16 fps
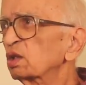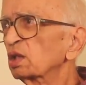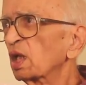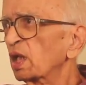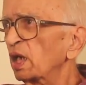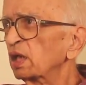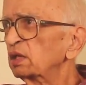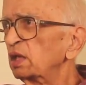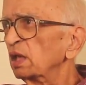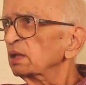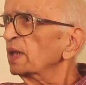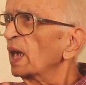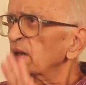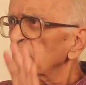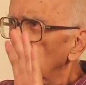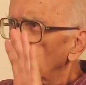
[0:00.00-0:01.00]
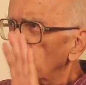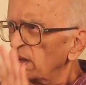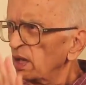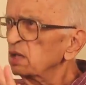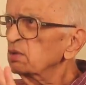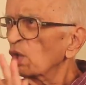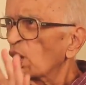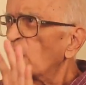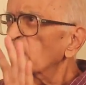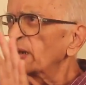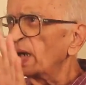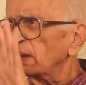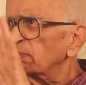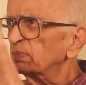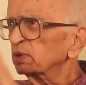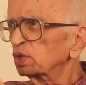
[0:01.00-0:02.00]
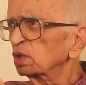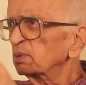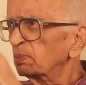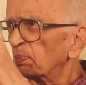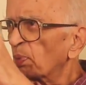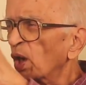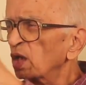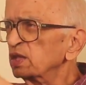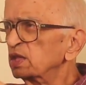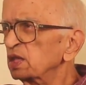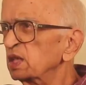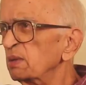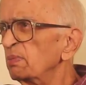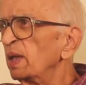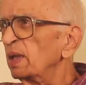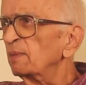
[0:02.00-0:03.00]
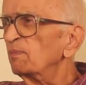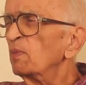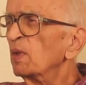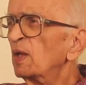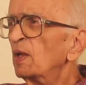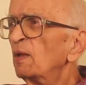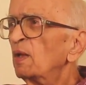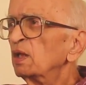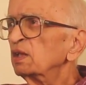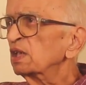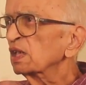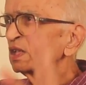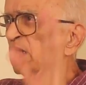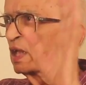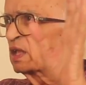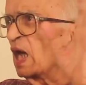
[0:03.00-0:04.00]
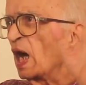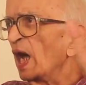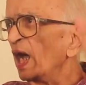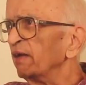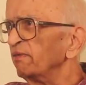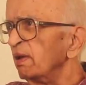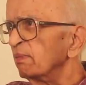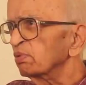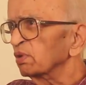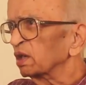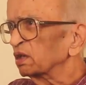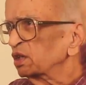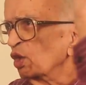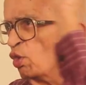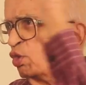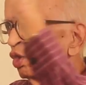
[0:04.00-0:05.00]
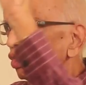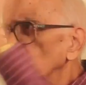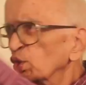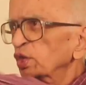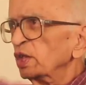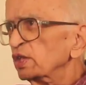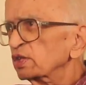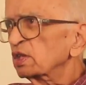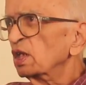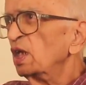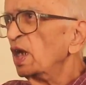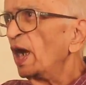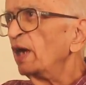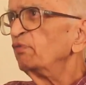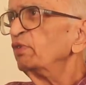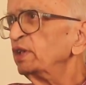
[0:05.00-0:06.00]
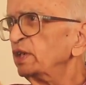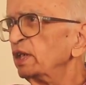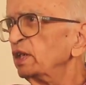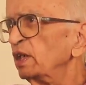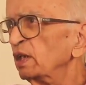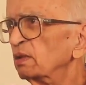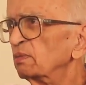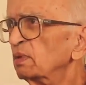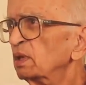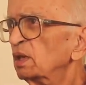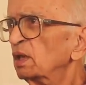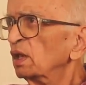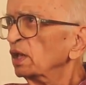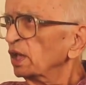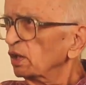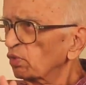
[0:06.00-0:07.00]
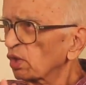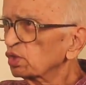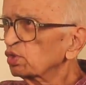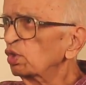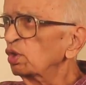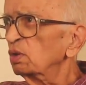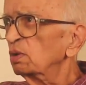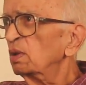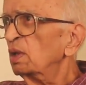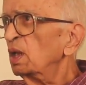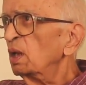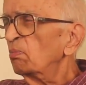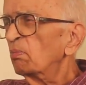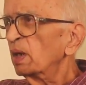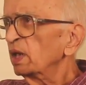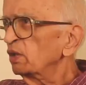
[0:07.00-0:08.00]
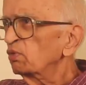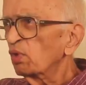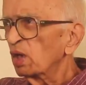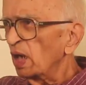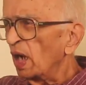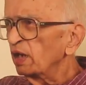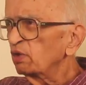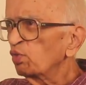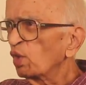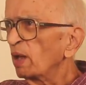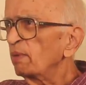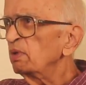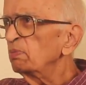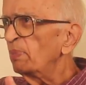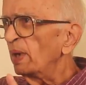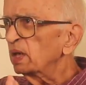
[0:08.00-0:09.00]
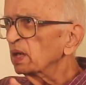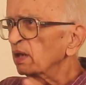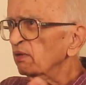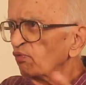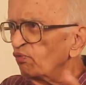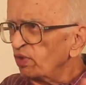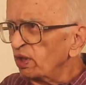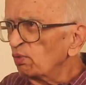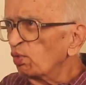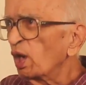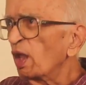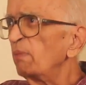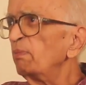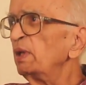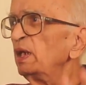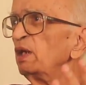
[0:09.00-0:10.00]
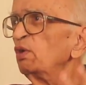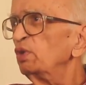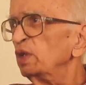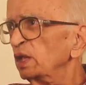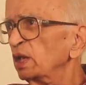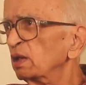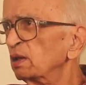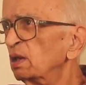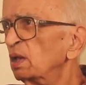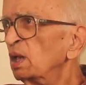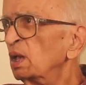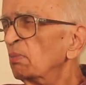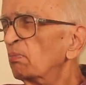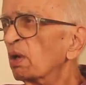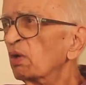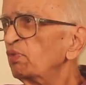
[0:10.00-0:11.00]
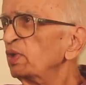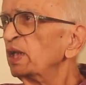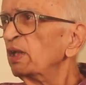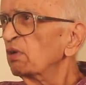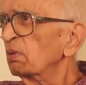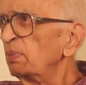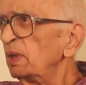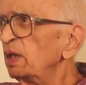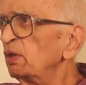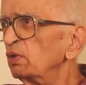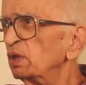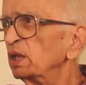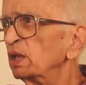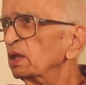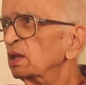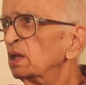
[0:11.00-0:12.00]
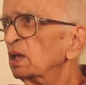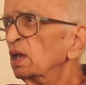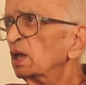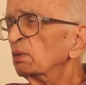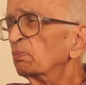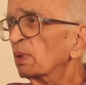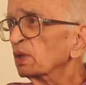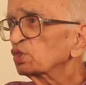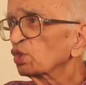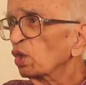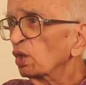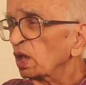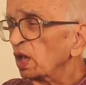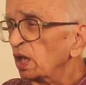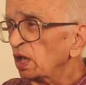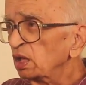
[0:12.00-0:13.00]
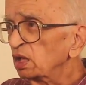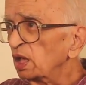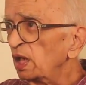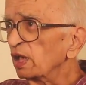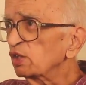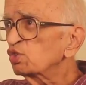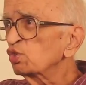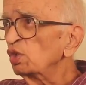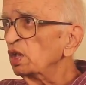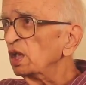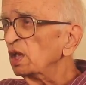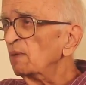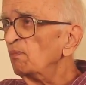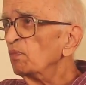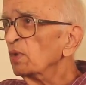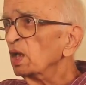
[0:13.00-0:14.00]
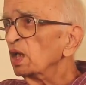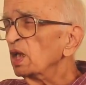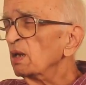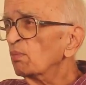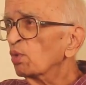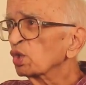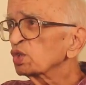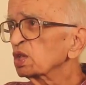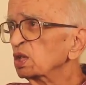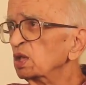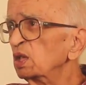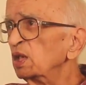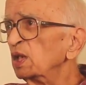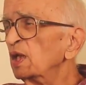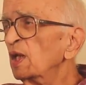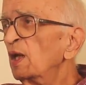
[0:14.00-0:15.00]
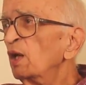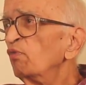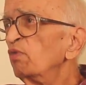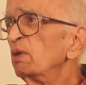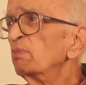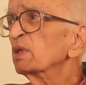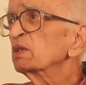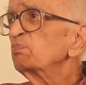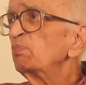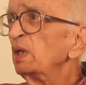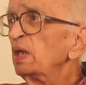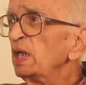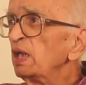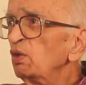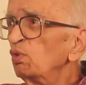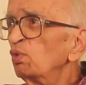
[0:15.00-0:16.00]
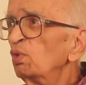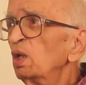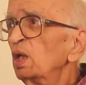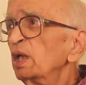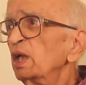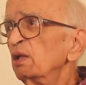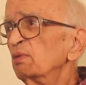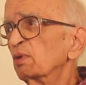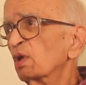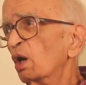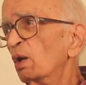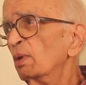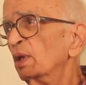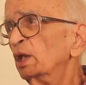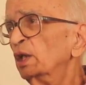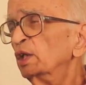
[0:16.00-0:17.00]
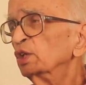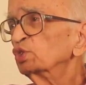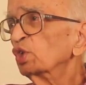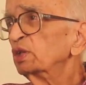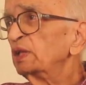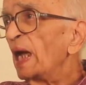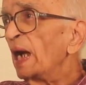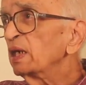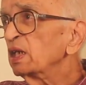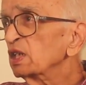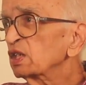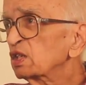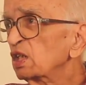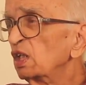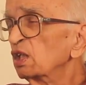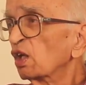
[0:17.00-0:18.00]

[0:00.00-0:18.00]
the correct thing. That is all right. So, policy remain. Just like the IMF told you, "Do this," and we did it. It was good, but it would have been better if we would have believed in it. But we never believed in it. But so intellectually, emotionally, we must believe in government. So that is still